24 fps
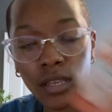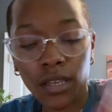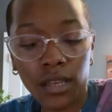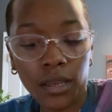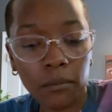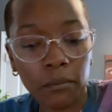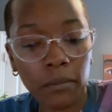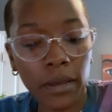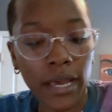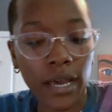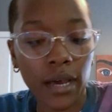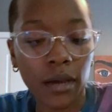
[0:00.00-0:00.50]

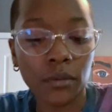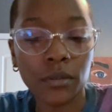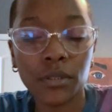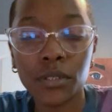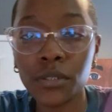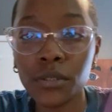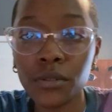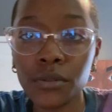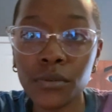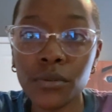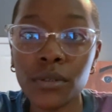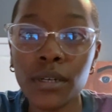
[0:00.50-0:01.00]
Pile
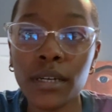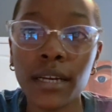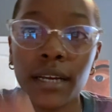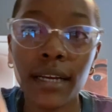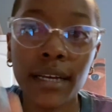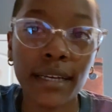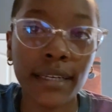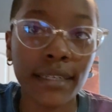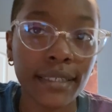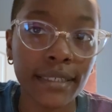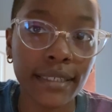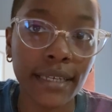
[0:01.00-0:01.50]
two,
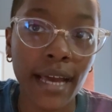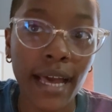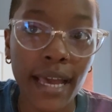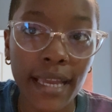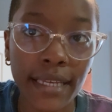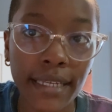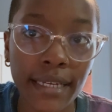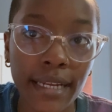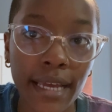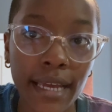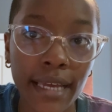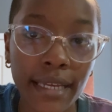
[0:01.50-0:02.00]

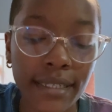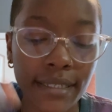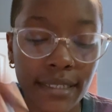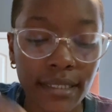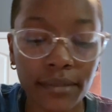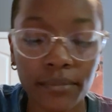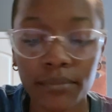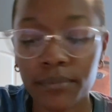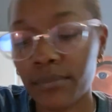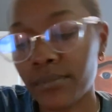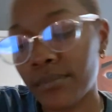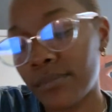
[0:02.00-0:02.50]
kyanite.
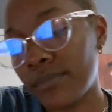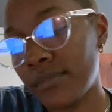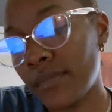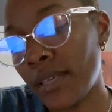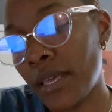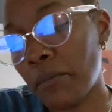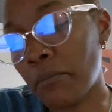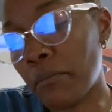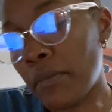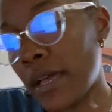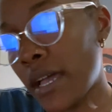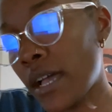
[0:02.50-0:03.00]

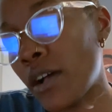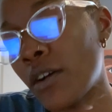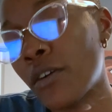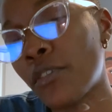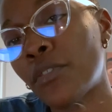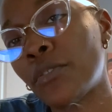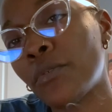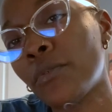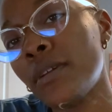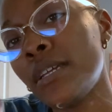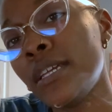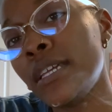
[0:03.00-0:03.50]
And pile
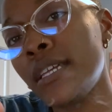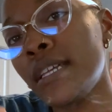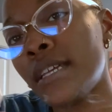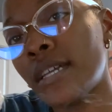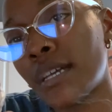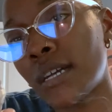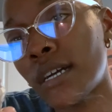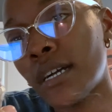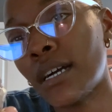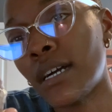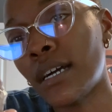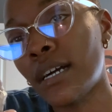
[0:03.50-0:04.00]
three,
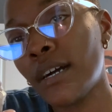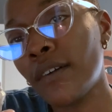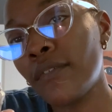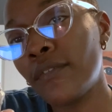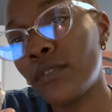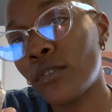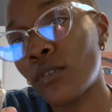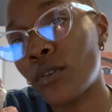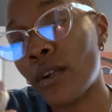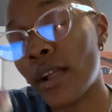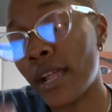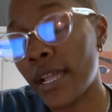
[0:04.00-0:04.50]

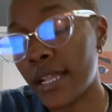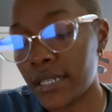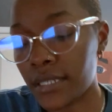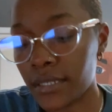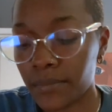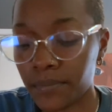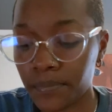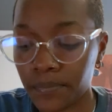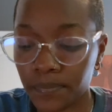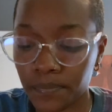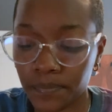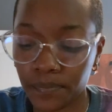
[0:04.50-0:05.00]
fluorite.
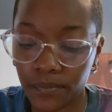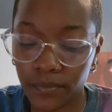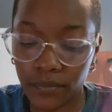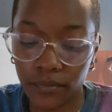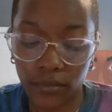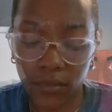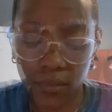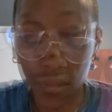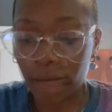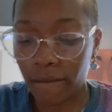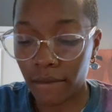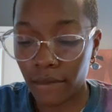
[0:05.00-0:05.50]

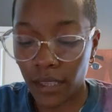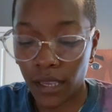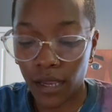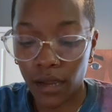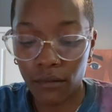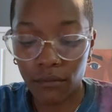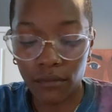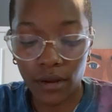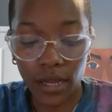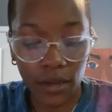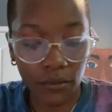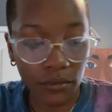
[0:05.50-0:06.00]

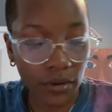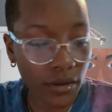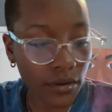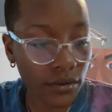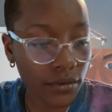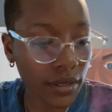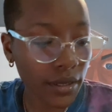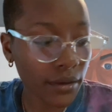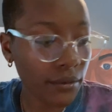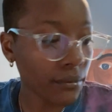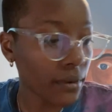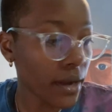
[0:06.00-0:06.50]
All right, we're
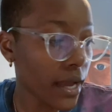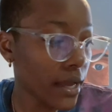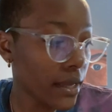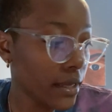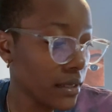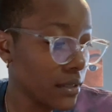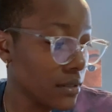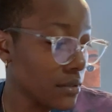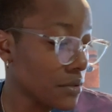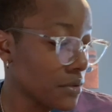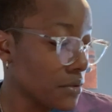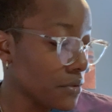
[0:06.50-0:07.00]
gonna get right
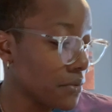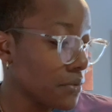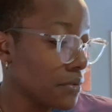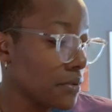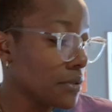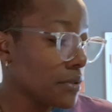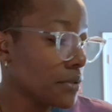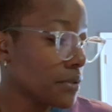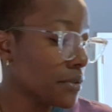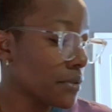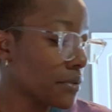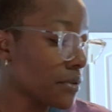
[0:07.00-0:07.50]
into
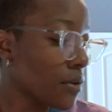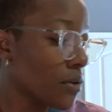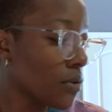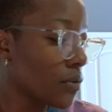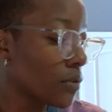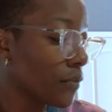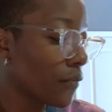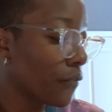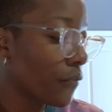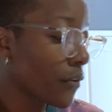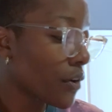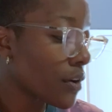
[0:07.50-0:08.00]
it. So
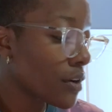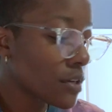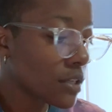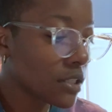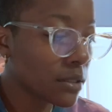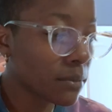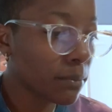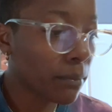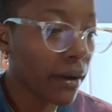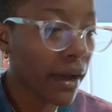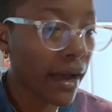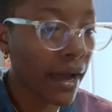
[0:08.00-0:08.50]
the
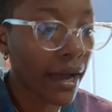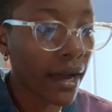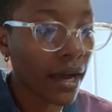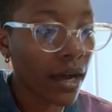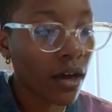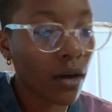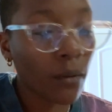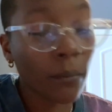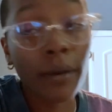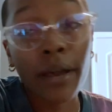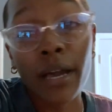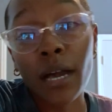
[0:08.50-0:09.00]
first
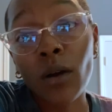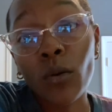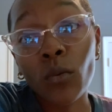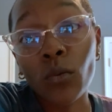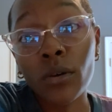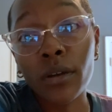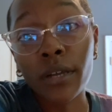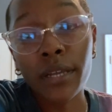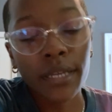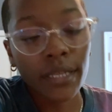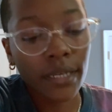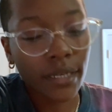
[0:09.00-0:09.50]
pile
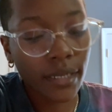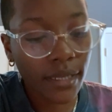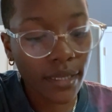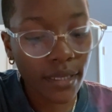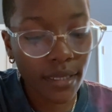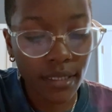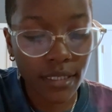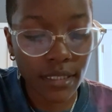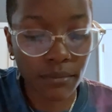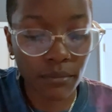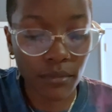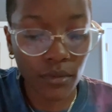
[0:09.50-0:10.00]
one,
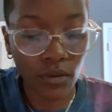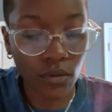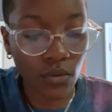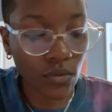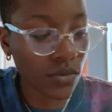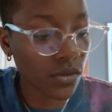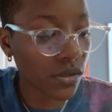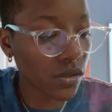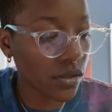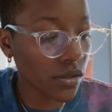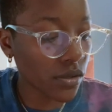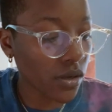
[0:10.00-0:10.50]
is
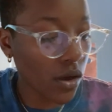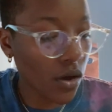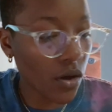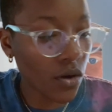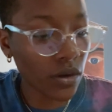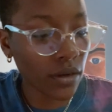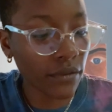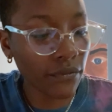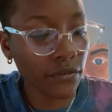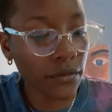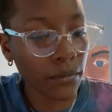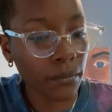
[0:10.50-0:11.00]

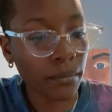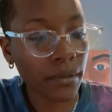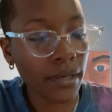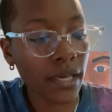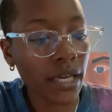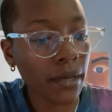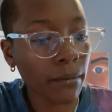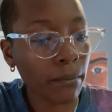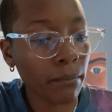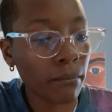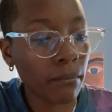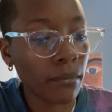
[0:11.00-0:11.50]
moonstone. If you
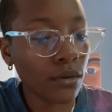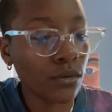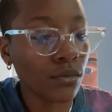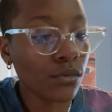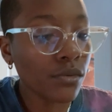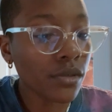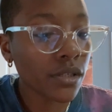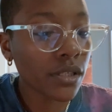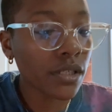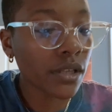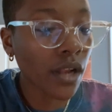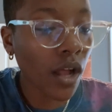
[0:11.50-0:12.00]
pick
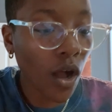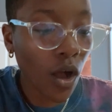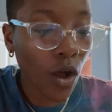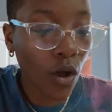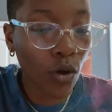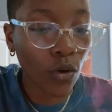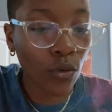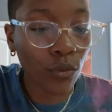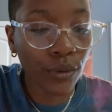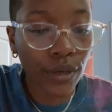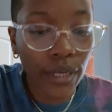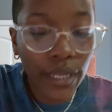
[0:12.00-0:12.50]

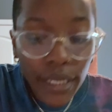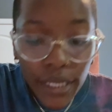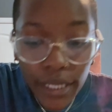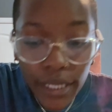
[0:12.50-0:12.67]
moonstone,